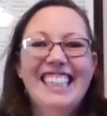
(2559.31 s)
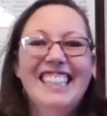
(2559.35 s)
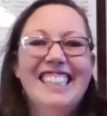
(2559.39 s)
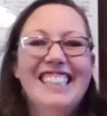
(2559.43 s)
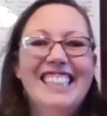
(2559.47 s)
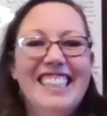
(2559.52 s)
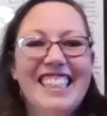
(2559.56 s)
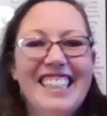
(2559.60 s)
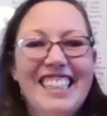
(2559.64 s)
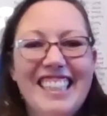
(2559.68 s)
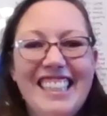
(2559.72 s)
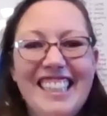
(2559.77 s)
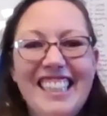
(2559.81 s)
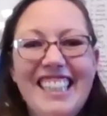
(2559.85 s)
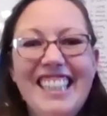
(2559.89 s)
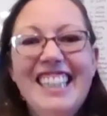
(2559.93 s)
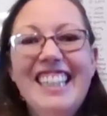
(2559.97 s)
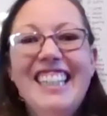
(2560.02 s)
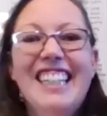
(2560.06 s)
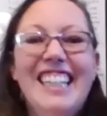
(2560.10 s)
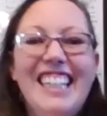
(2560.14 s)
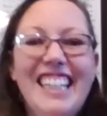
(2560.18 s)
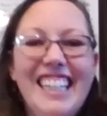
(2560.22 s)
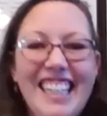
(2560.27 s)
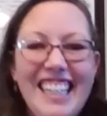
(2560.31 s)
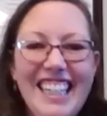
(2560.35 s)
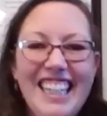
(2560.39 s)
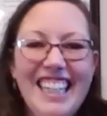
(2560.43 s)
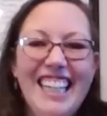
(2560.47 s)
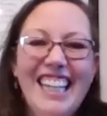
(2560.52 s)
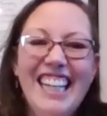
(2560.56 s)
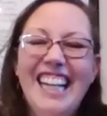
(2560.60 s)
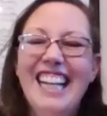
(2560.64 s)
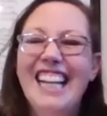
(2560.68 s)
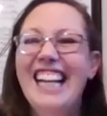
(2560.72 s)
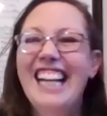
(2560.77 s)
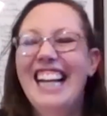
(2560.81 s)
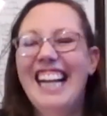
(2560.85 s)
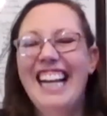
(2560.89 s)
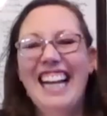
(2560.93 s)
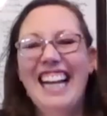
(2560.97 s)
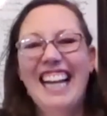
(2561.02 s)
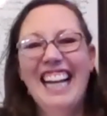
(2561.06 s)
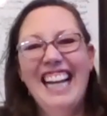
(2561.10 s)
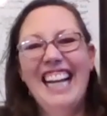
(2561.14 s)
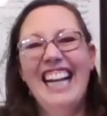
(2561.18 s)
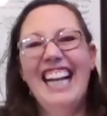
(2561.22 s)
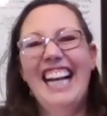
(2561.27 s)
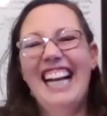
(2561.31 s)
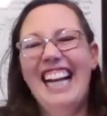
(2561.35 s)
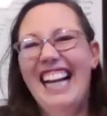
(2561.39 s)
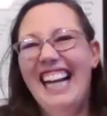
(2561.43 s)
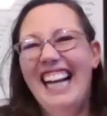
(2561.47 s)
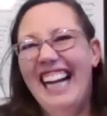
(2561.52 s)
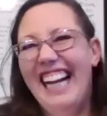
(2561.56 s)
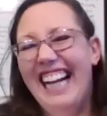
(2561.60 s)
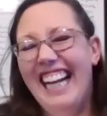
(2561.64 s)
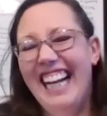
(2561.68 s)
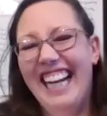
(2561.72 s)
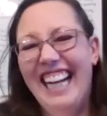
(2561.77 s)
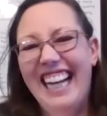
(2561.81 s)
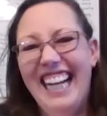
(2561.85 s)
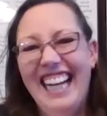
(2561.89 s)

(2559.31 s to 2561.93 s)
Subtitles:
(silent)